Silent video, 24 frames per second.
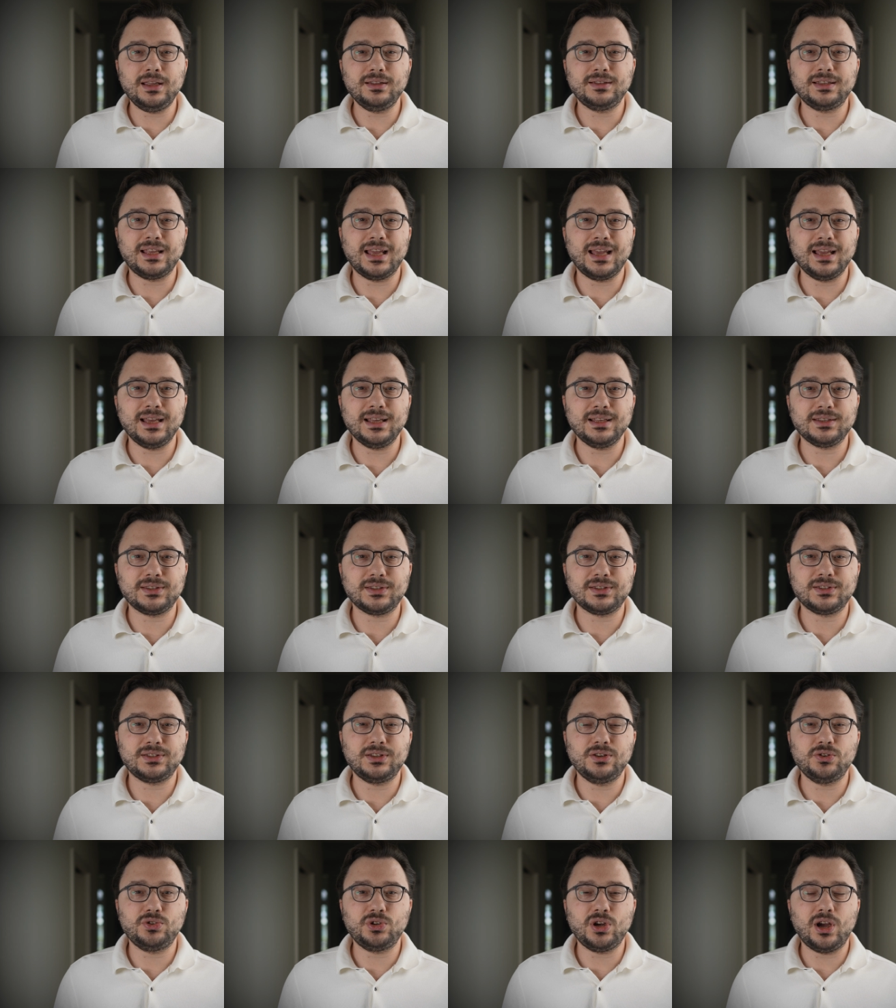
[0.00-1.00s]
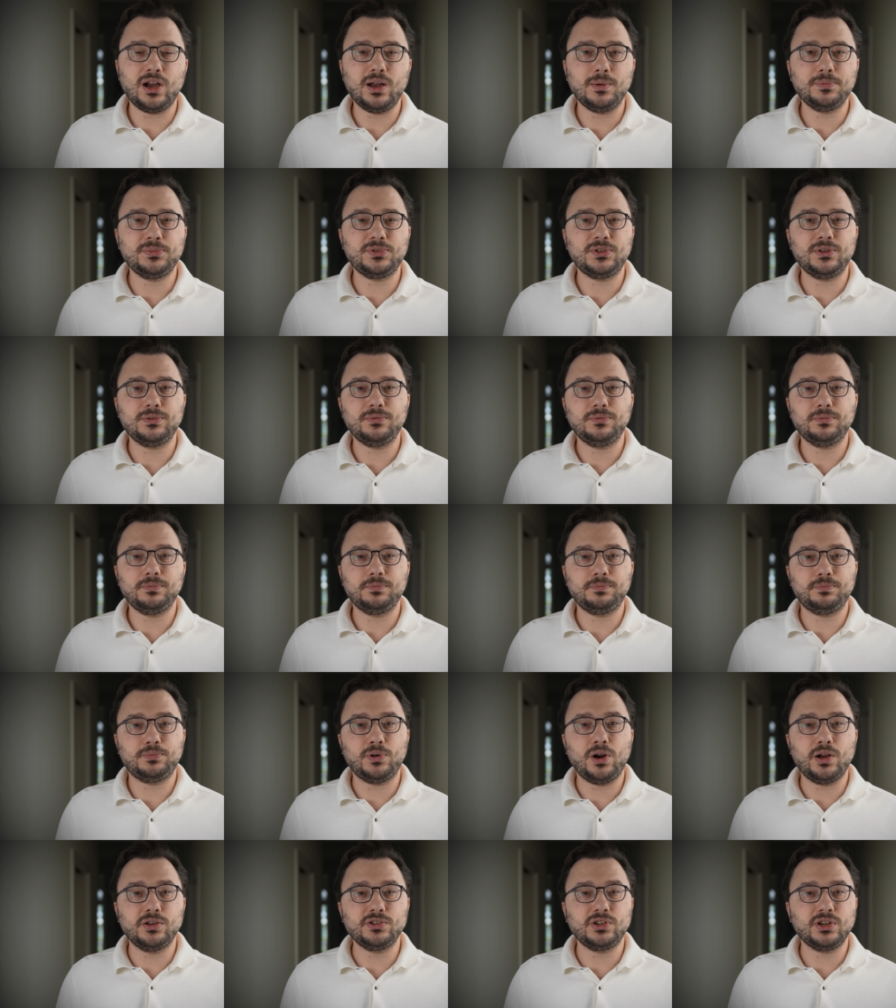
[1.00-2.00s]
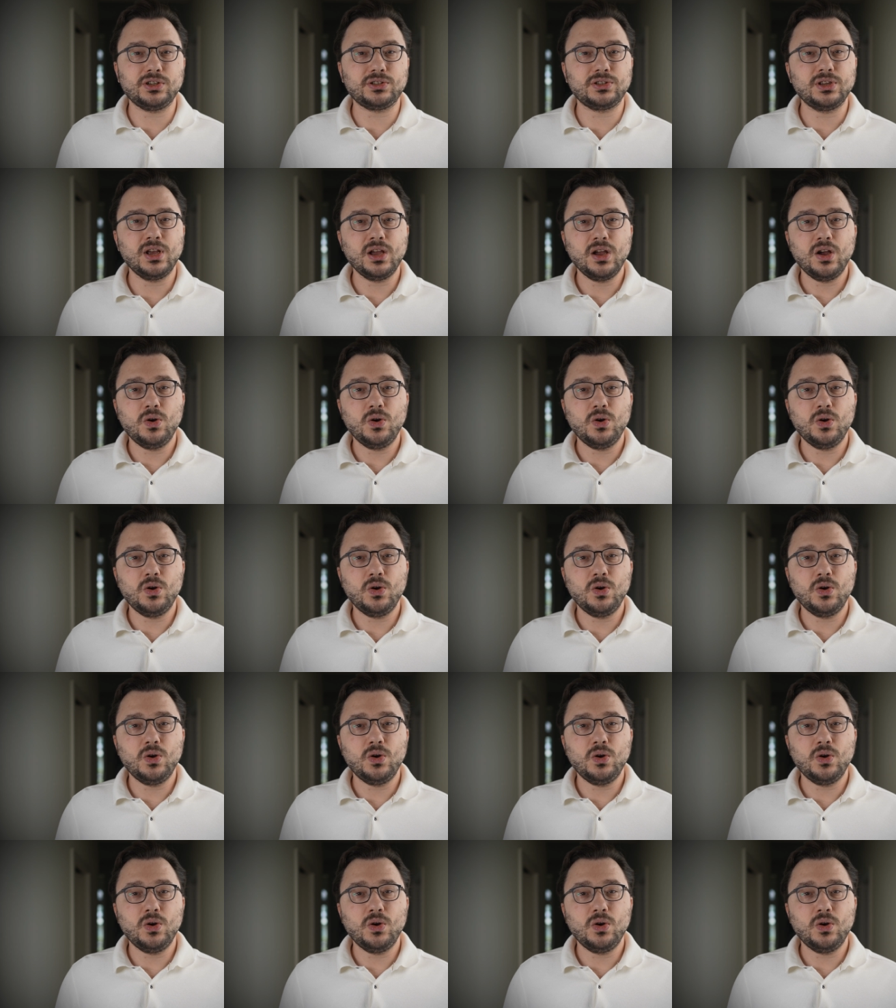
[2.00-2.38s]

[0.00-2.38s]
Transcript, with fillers: tasks and jobs and projects,